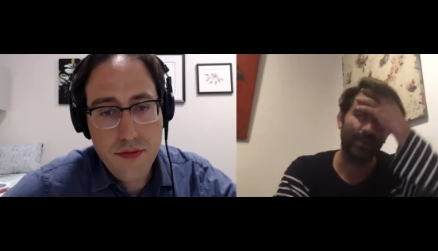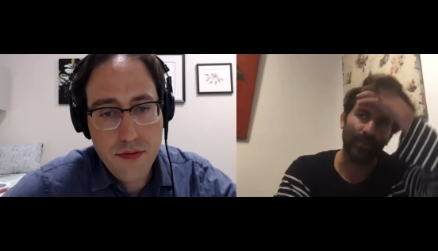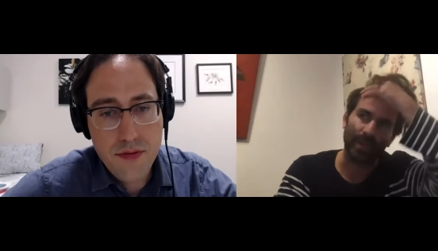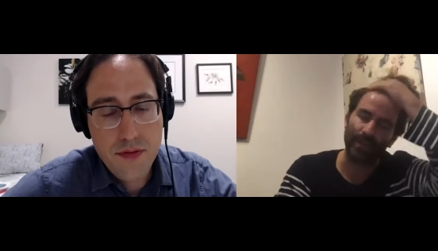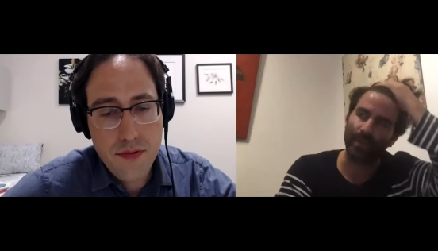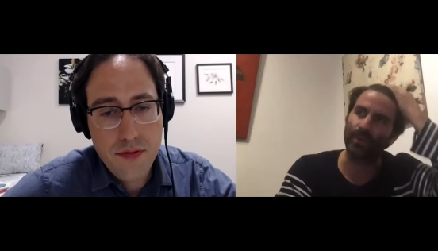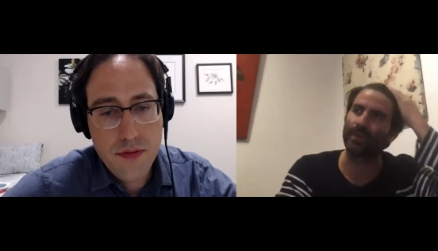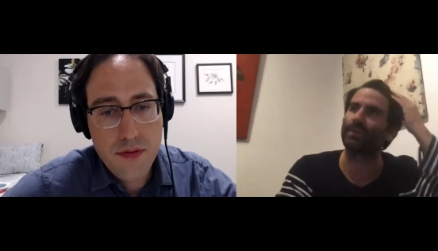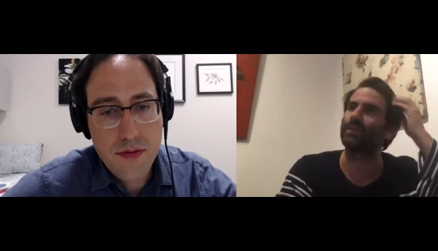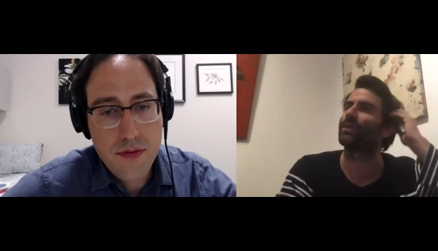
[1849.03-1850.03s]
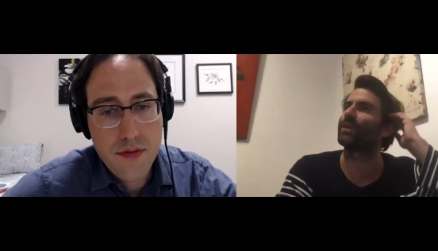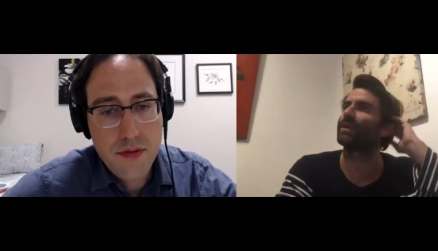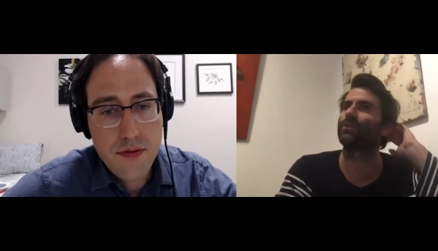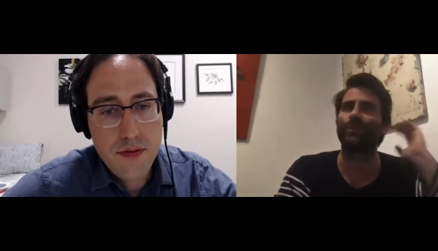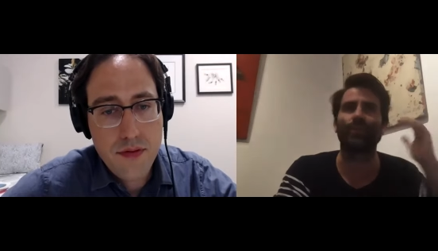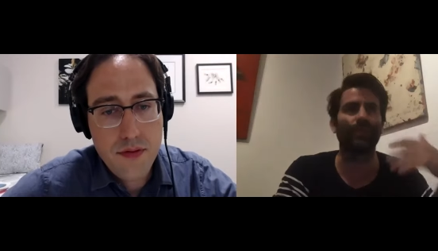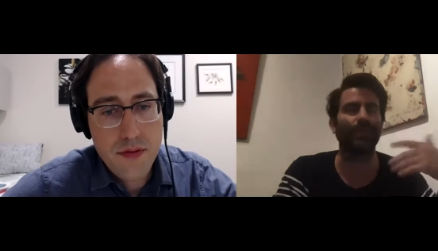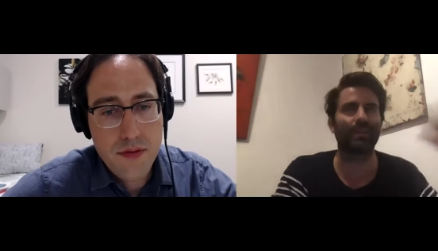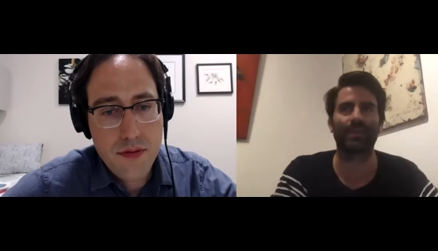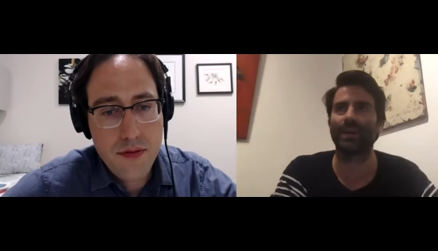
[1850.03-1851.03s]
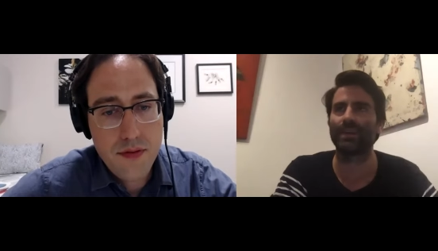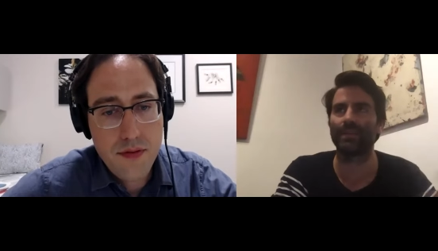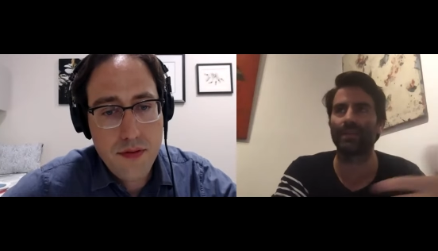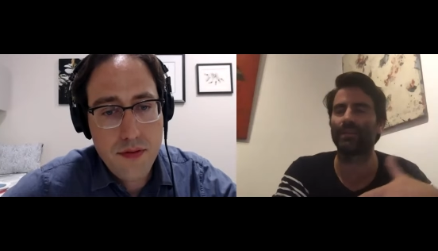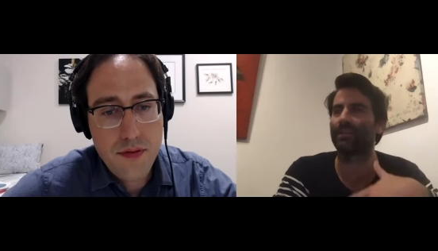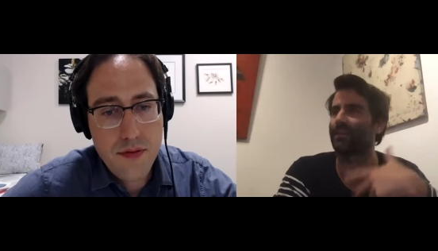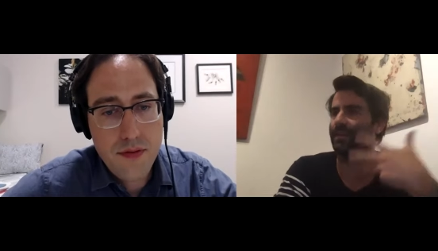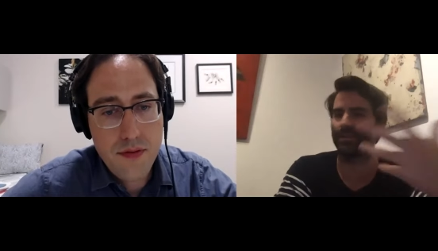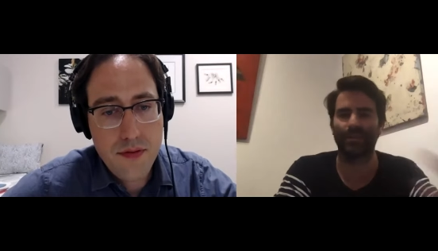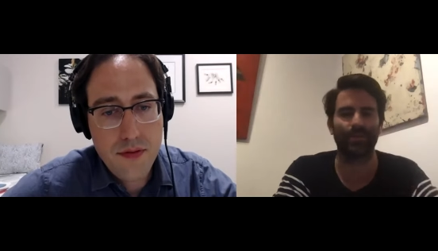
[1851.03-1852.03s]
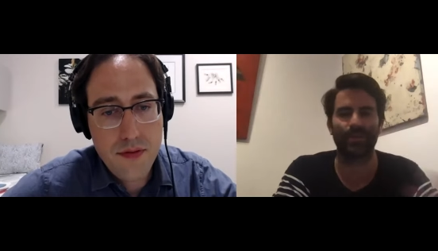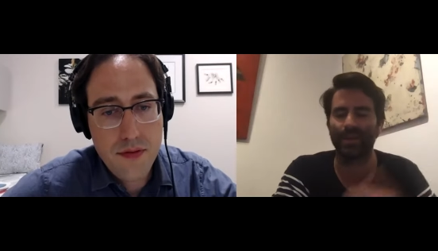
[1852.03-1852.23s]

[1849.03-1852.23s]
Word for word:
Speaker 1: whether it was you know interviewing scientists like you know i would